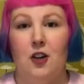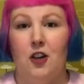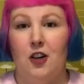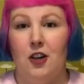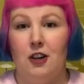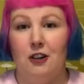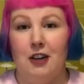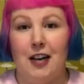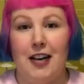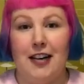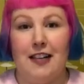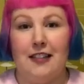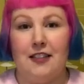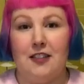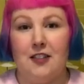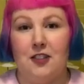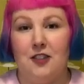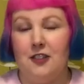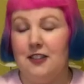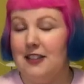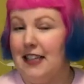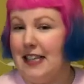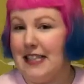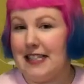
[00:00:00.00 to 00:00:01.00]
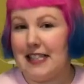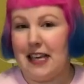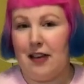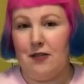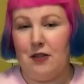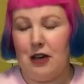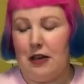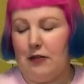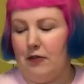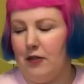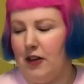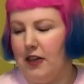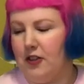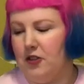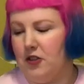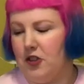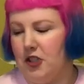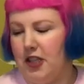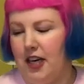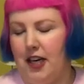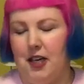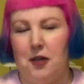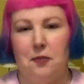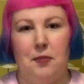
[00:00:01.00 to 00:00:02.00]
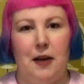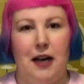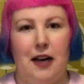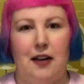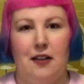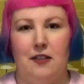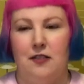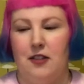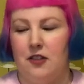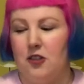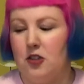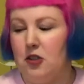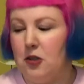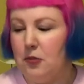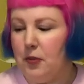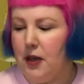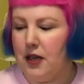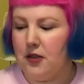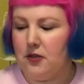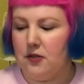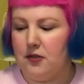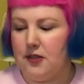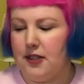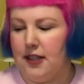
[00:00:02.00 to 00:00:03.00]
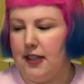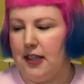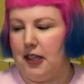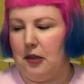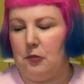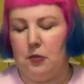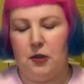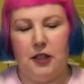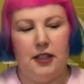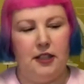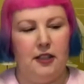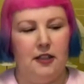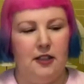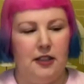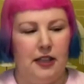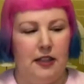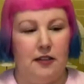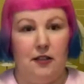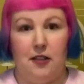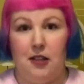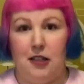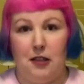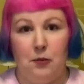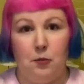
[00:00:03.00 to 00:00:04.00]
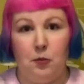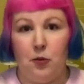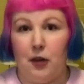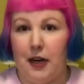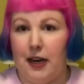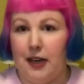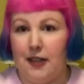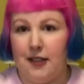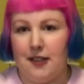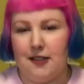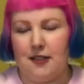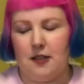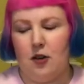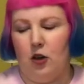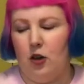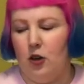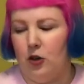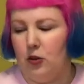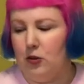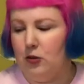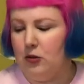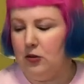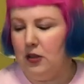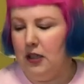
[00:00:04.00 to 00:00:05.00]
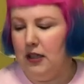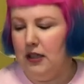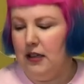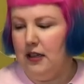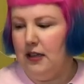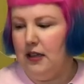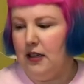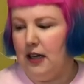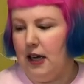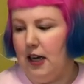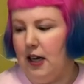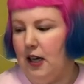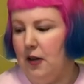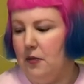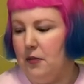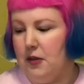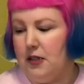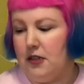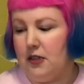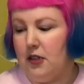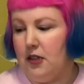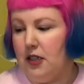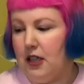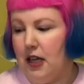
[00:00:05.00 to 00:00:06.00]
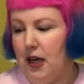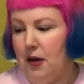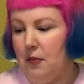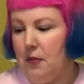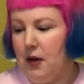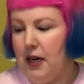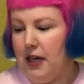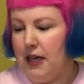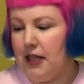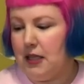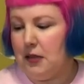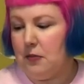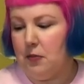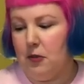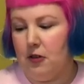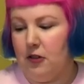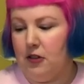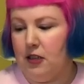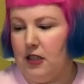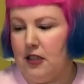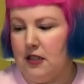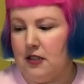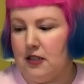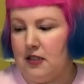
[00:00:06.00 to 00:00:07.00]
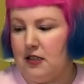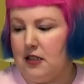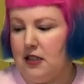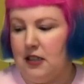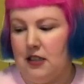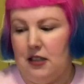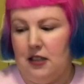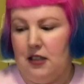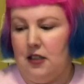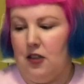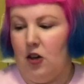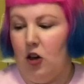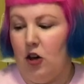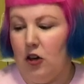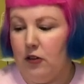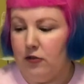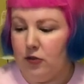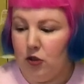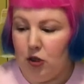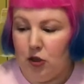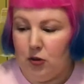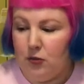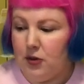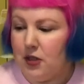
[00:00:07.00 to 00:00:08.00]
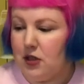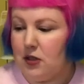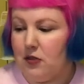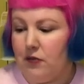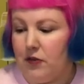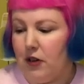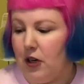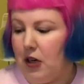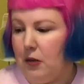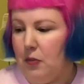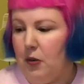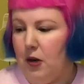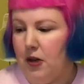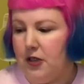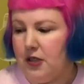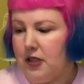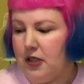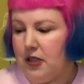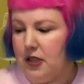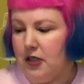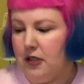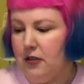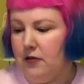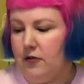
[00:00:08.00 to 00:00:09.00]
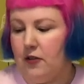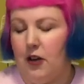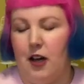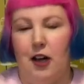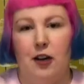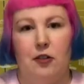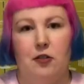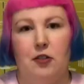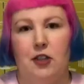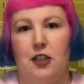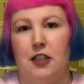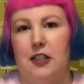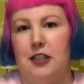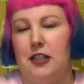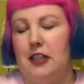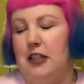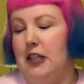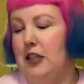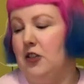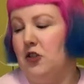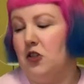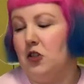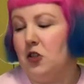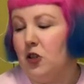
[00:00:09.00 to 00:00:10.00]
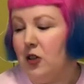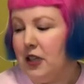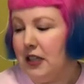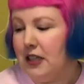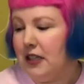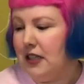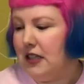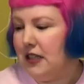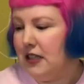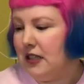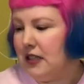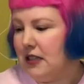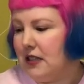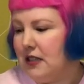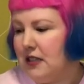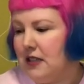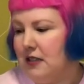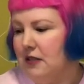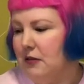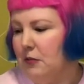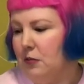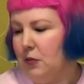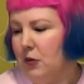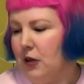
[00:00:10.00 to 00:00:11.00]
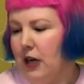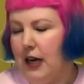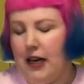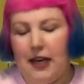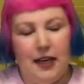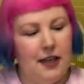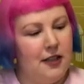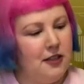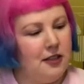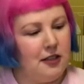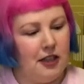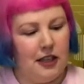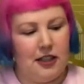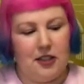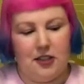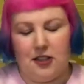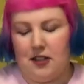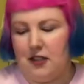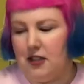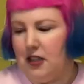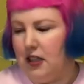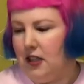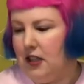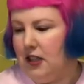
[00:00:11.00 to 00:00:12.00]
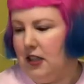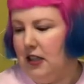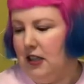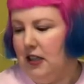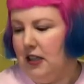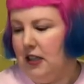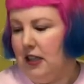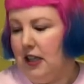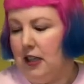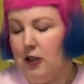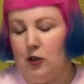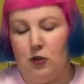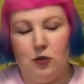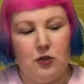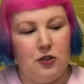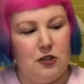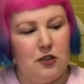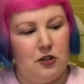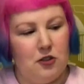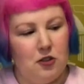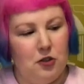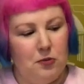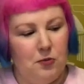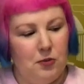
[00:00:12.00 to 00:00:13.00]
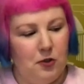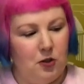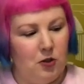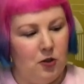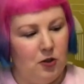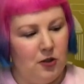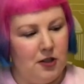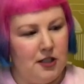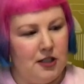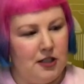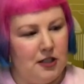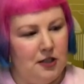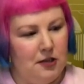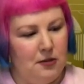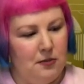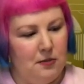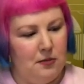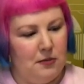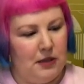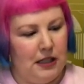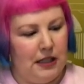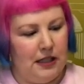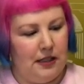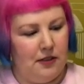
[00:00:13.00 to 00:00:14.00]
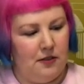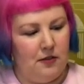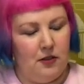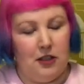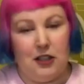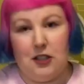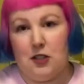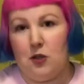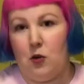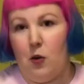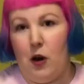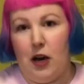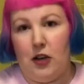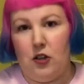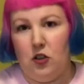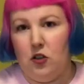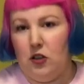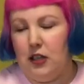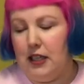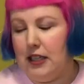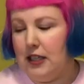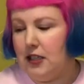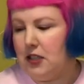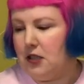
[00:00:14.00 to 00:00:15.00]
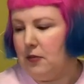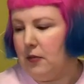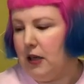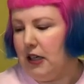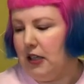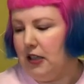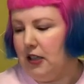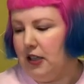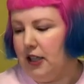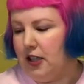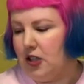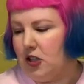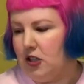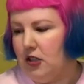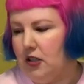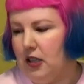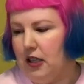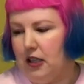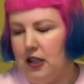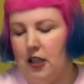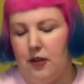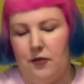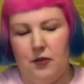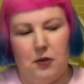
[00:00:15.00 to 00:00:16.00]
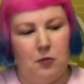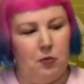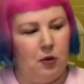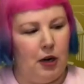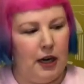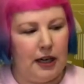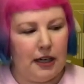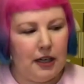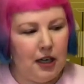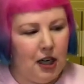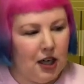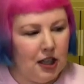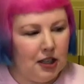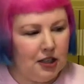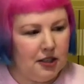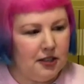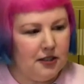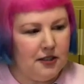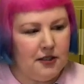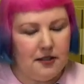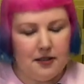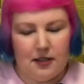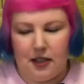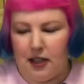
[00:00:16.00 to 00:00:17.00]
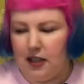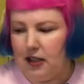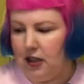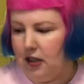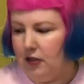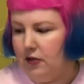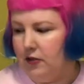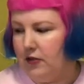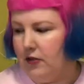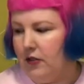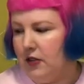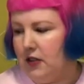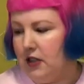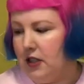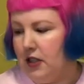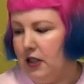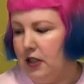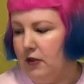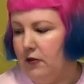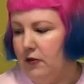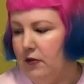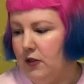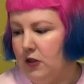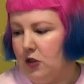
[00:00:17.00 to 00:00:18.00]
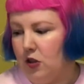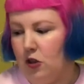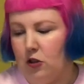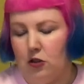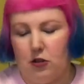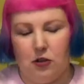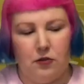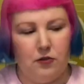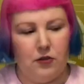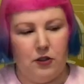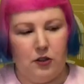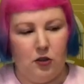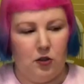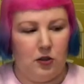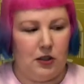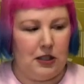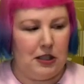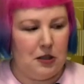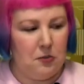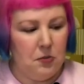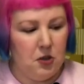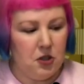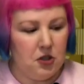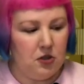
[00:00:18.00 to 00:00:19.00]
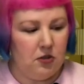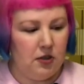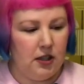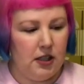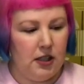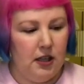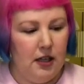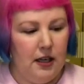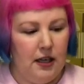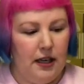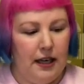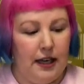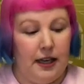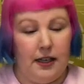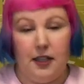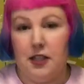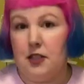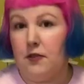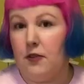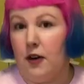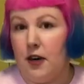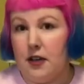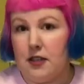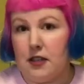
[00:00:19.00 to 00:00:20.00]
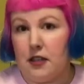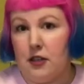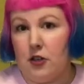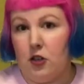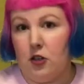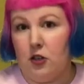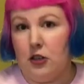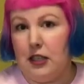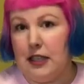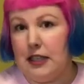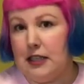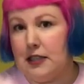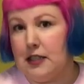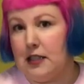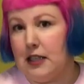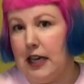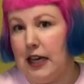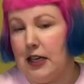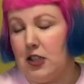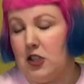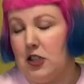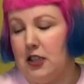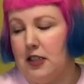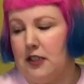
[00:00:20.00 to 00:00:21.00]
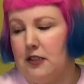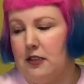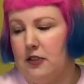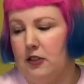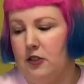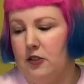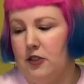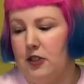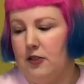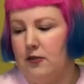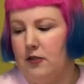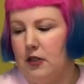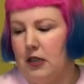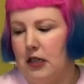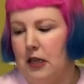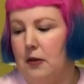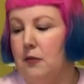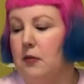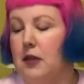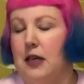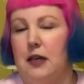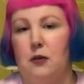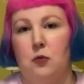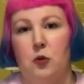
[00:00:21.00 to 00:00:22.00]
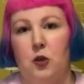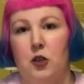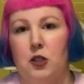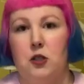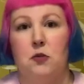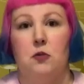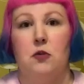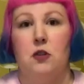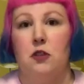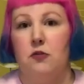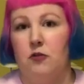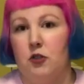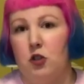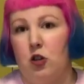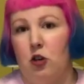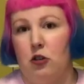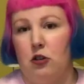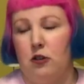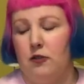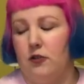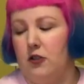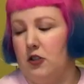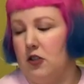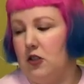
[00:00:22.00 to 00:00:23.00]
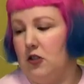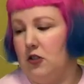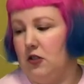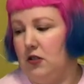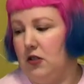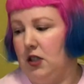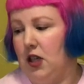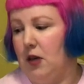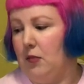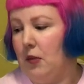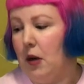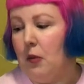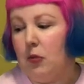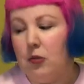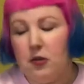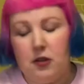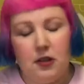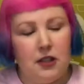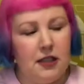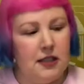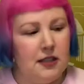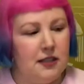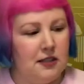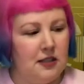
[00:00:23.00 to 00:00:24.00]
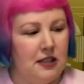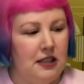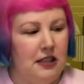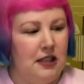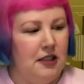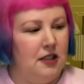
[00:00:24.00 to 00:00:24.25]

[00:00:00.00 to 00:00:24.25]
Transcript: All right, so let's have a final chat about the two puzzles that are completed and the brand as a whole. Um, so yeah, my experience overall was very positive. I really enjoyed this brand. I just think it looks super awesome and it's quite unique to my collection. I love the bright colors, I love the photography or the imagery, and as far as I know, it's actually exclusive to them. They worked with the photographer to come up with these